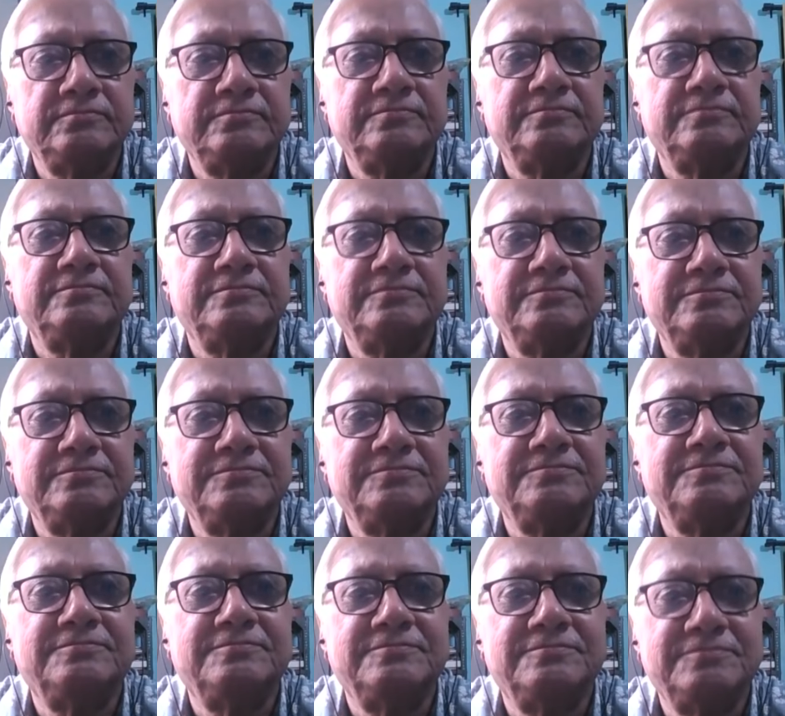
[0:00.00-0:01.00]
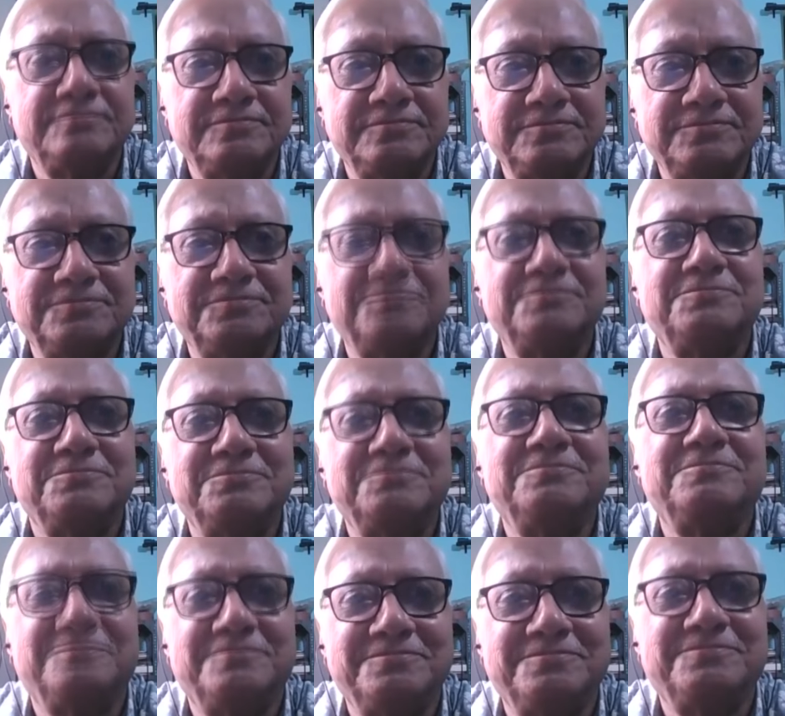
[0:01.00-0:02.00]

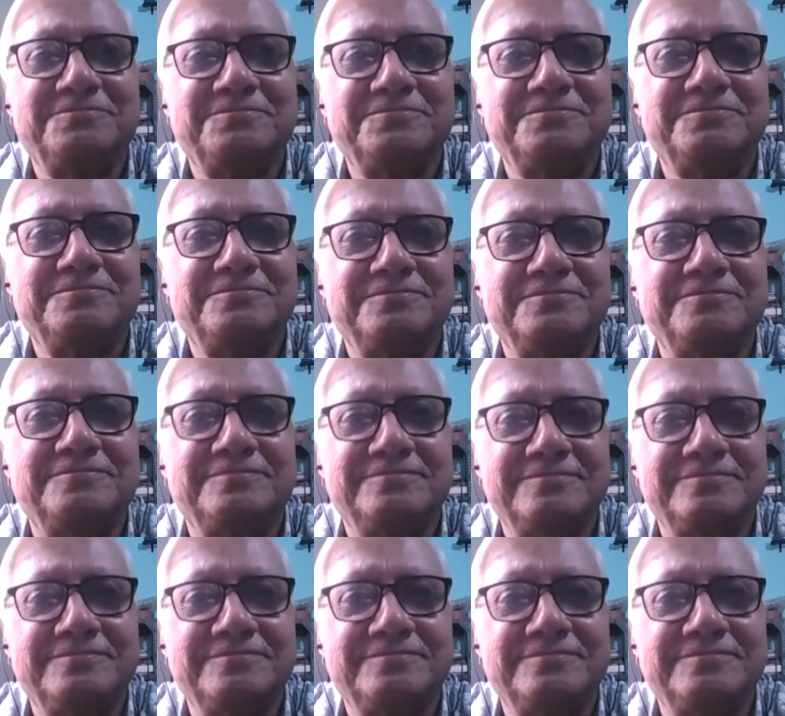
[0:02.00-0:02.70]
(not speaking)